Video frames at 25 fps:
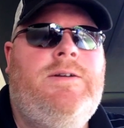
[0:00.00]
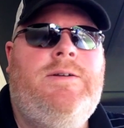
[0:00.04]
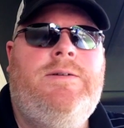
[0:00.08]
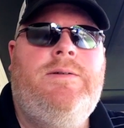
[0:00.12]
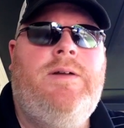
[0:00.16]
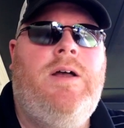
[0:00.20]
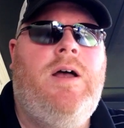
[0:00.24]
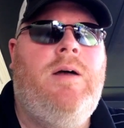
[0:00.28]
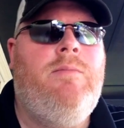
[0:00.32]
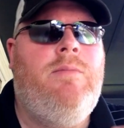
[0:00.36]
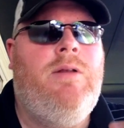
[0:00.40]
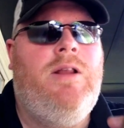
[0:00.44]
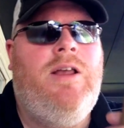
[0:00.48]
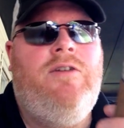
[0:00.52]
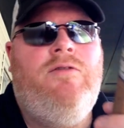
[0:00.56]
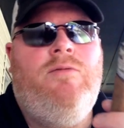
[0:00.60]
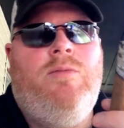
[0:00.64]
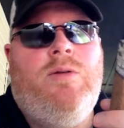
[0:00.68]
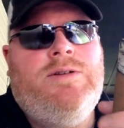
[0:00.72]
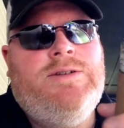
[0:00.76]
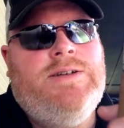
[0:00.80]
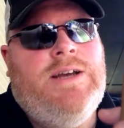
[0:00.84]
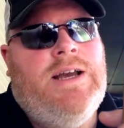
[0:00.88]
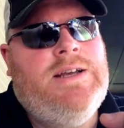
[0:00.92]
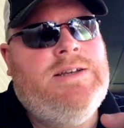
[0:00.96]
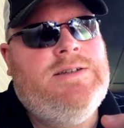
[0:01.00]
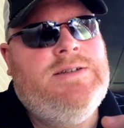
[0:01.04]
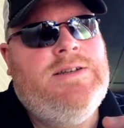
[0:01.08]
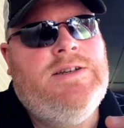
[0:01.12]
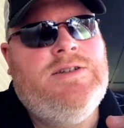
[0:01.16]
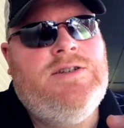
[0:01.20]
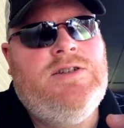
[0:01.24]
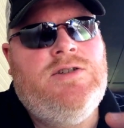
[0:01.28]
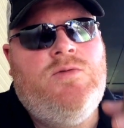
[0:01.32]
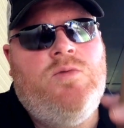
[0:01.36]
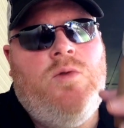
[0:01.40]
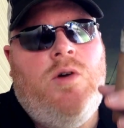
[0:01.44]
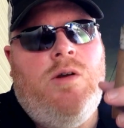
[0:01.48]
Unbelievable taste.
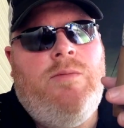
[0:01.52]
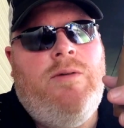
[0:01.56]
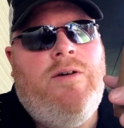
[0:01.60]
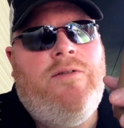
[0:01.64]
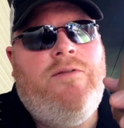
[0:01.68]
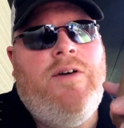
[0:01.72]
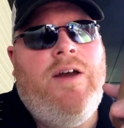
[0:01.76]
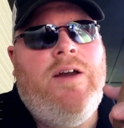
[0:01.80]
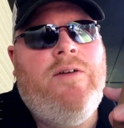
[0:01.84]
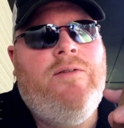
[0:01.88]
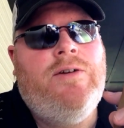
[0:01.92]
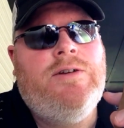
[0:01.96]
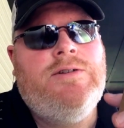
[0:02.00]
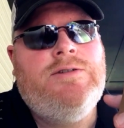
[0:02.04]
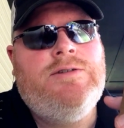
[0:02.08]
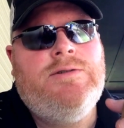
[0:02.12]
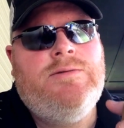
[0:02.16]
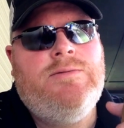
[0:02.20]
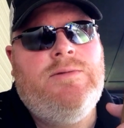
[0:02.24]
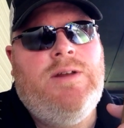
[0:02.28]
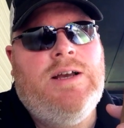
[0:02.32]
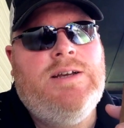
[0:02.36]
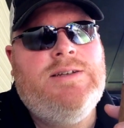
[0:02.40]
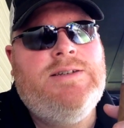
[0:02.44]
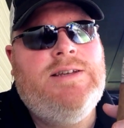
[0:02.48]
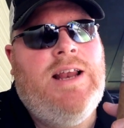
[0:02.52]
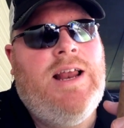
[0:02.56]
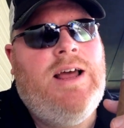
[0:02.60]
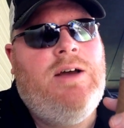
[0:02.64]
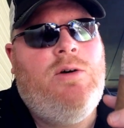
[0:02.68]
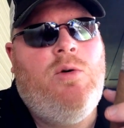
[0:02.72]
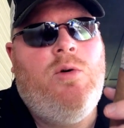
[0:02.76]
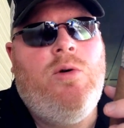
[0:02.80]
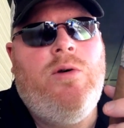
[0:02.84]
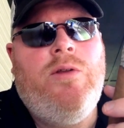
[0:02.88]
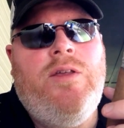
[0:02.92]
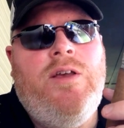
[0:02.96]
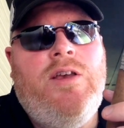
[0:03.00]
This is one of my favorites. Like I said, I
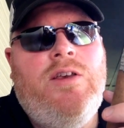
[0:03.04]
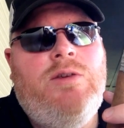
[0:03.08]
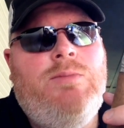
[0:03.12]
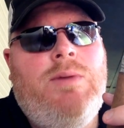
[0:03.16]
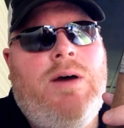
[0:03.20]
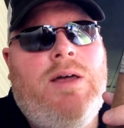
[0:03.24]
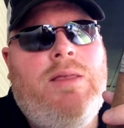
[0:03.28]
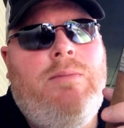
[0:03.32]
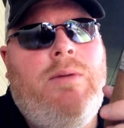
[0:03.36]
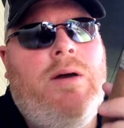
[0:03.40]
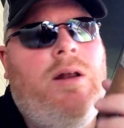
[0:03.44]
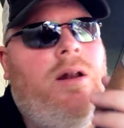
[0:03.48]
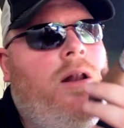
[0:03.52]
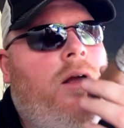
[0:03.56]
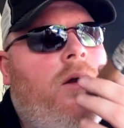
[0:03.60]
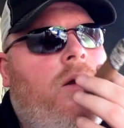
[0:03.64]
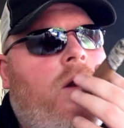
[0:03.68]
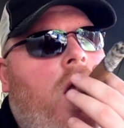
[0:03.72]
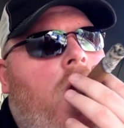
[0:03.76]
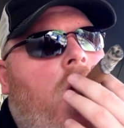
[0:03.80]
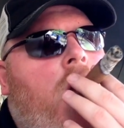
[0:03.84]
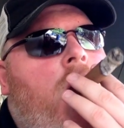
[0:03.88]
order these by the buttload.